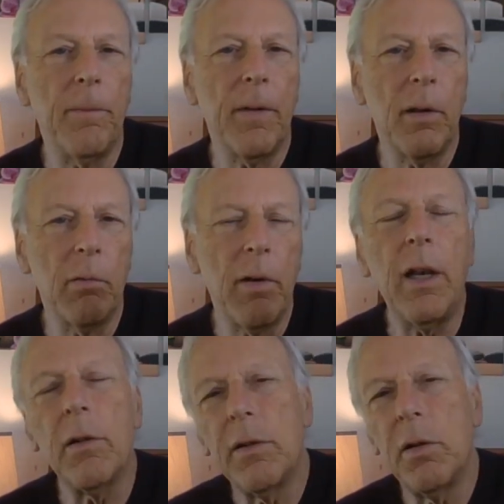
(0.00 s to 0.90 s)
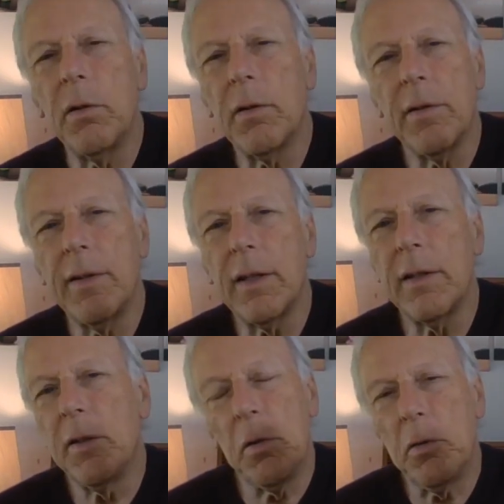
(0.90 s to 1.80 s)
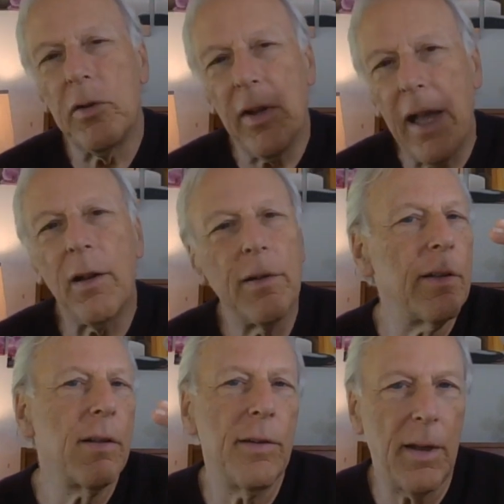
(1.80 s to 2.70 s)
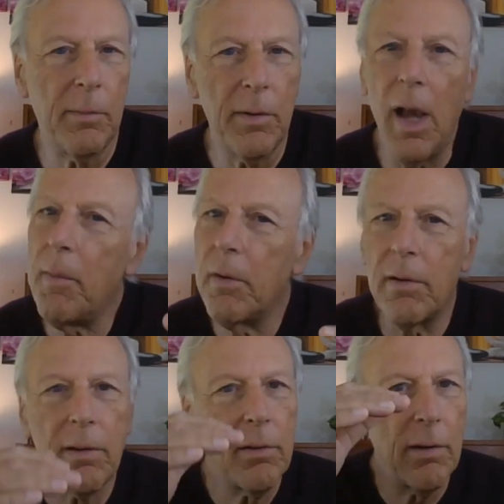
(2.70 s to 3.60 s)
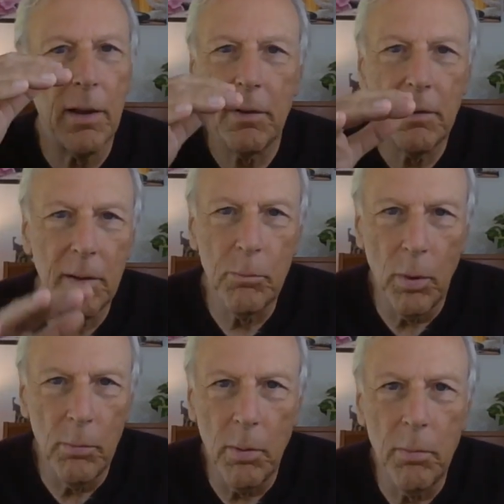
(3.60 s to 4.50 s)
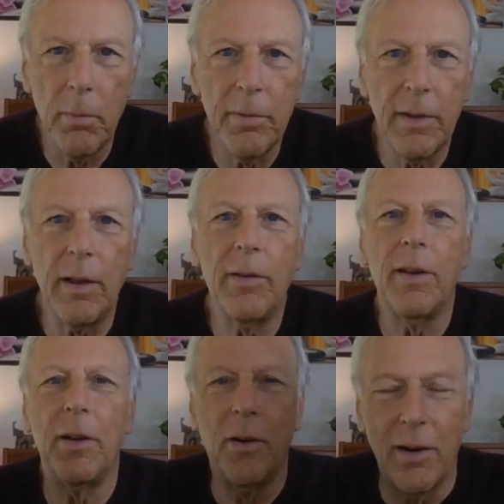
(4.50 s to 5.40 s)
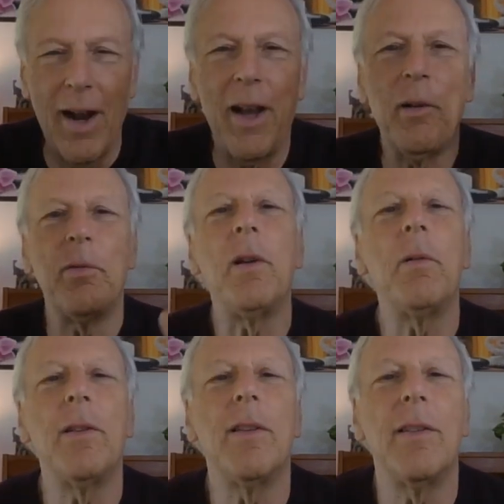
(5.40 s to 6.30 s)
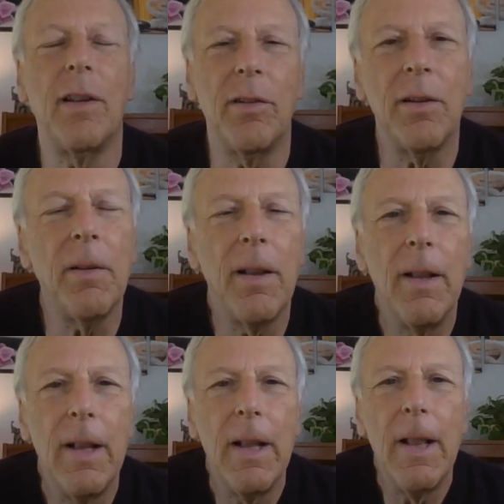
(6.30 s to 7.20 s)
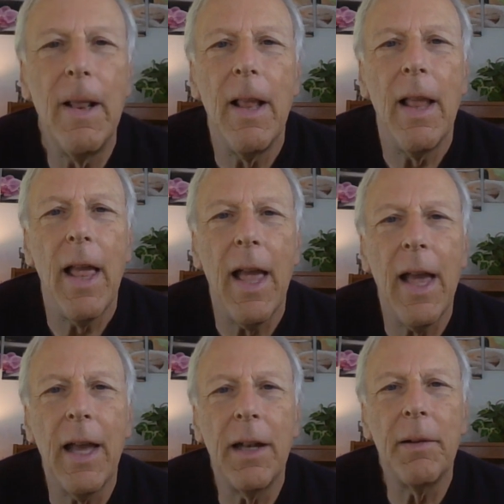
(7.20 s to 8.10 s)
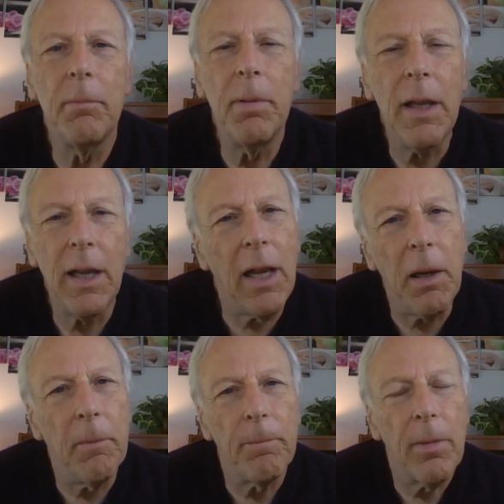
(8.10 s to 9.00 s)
radio tuner set to two channels at the same time. You're either on boom, boom, boom station or higher frequency station. And B,